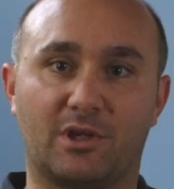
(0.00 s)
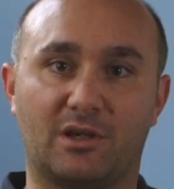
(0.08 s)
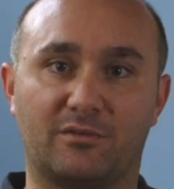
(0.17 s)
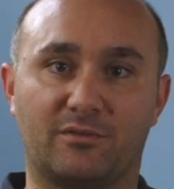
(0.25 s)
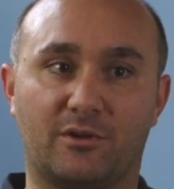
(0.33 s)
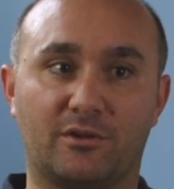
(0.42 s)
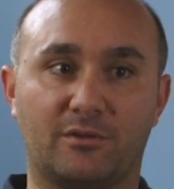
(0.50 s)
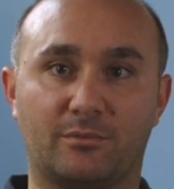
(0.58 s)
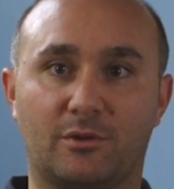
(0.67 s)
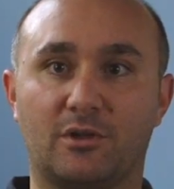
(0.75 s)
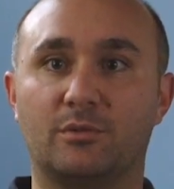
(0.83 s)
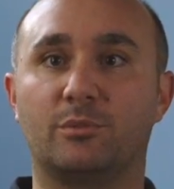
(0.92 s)
have on
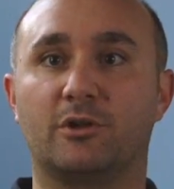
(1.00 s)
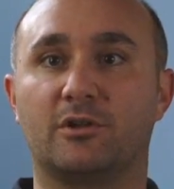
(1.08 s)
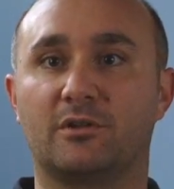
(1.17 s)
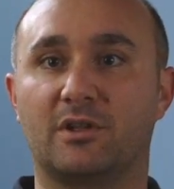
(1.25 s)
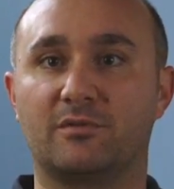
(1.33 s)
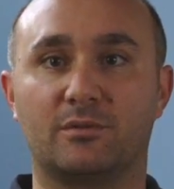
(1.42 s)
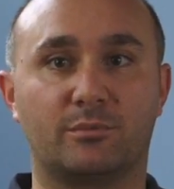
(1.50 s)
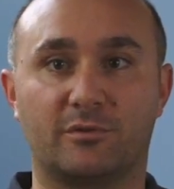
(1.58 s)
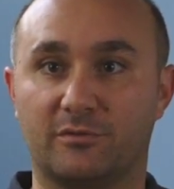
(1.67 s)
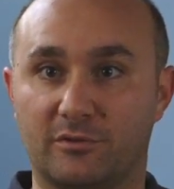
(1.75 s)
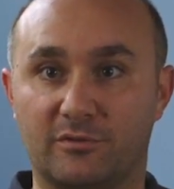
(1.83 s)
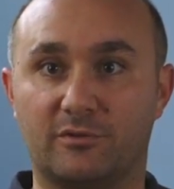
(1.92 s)
a boat, even
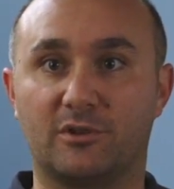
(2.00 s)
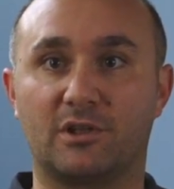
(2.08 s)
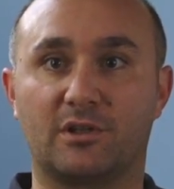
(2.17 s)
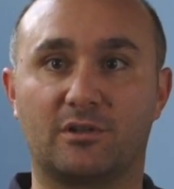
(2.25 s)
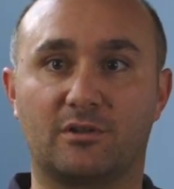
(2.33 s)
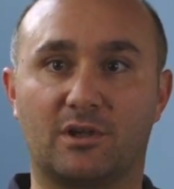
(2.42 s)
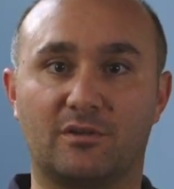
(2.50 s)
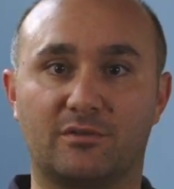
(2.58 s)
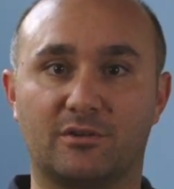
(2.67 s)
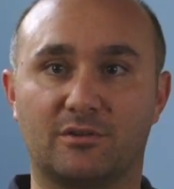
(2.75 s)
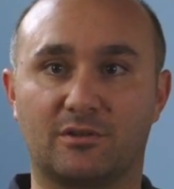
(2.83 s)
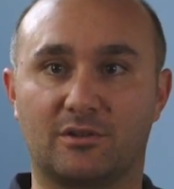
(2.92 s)
before foiling, you have
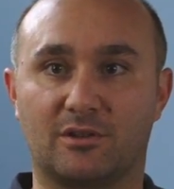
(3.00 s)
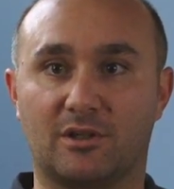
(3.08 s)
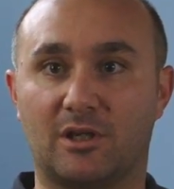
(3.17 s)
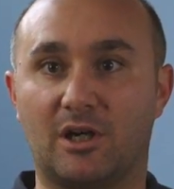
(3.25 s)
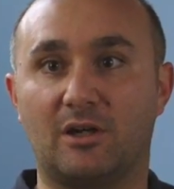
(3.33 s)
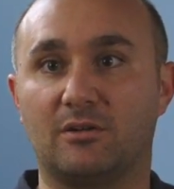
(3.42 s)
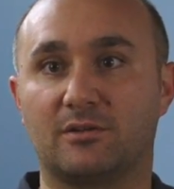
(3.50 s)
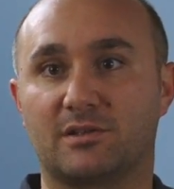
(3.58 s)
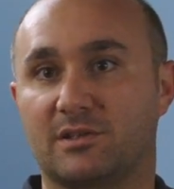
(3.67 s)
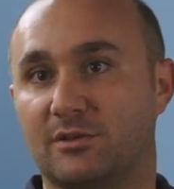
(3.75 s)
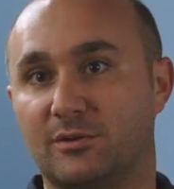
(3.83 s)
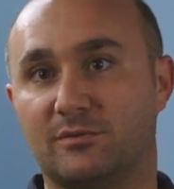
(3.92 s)
a hull
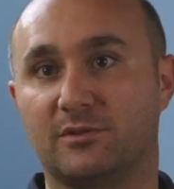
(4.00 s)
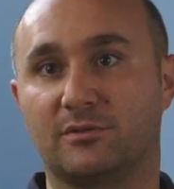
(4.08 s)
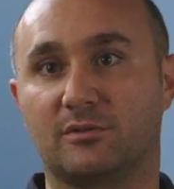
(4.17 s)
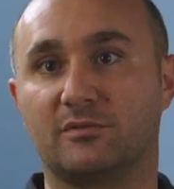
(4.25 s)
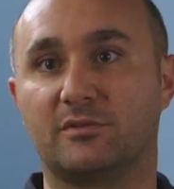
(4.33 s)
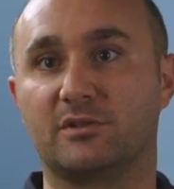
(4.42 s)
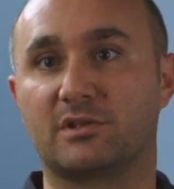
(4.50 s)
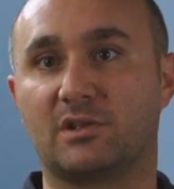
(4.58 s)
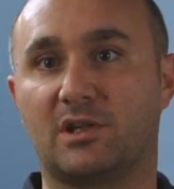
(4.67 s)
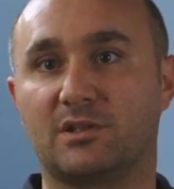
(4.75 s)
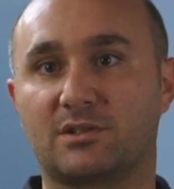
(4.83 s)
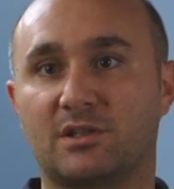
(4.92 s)
that's equivalent to a
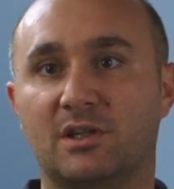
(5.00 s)
fuselage.